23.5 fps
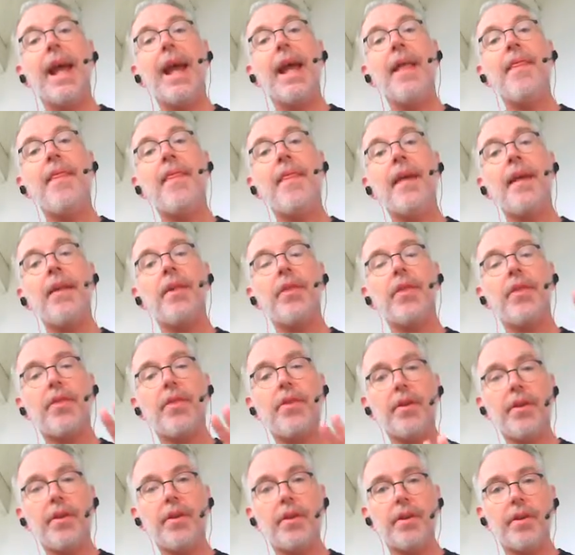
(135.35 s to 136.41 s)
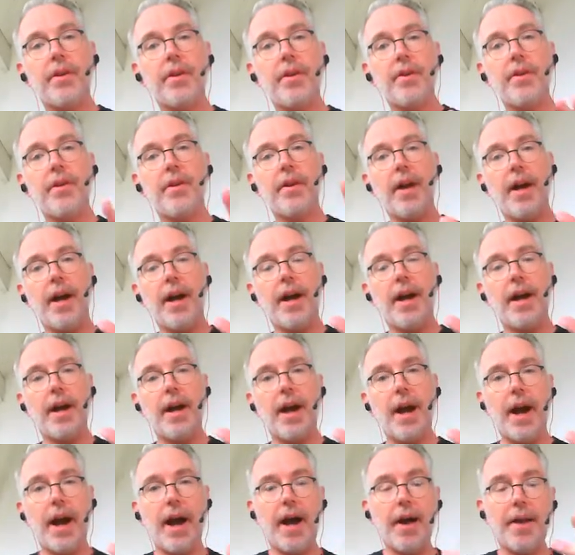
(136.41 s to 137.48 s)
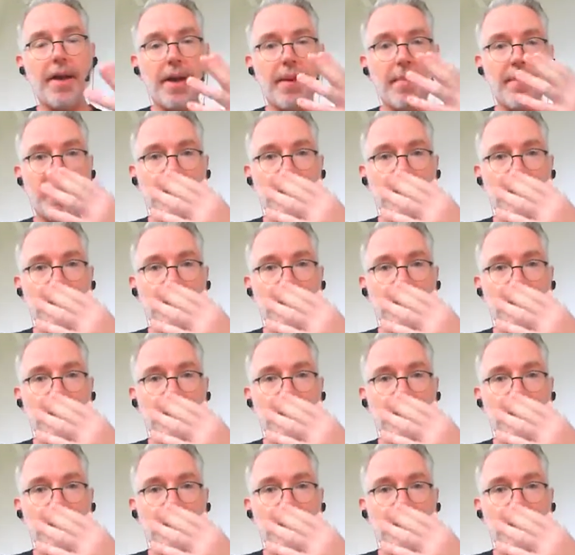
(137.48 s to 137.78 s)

And then third, in